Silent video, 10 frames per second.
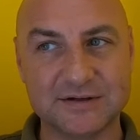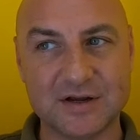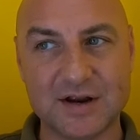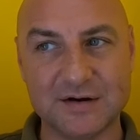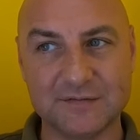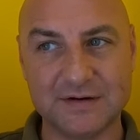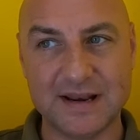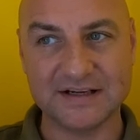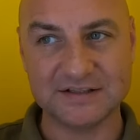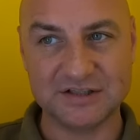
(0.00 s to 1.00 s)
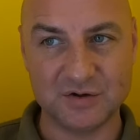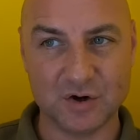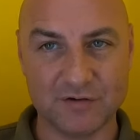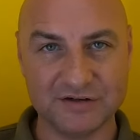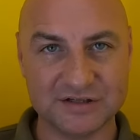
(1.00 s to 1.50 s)
kind of next to you
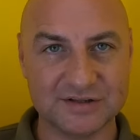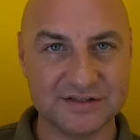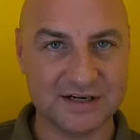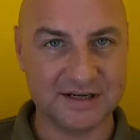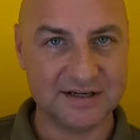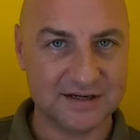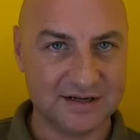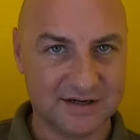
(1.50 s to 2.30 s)
horizontally,